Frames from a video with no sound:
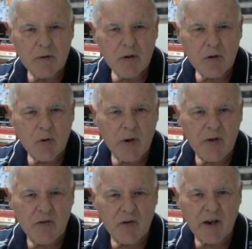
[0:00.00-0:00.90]
Queen's
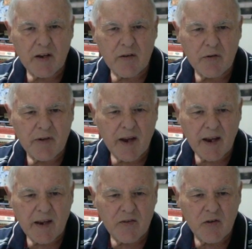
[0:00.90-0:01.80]
not under attack,
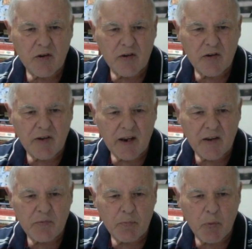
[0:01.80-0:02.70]
is it? You can take this
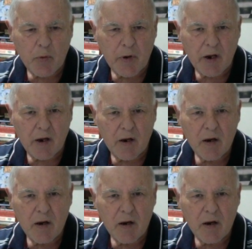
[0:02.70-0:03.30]
pawn here,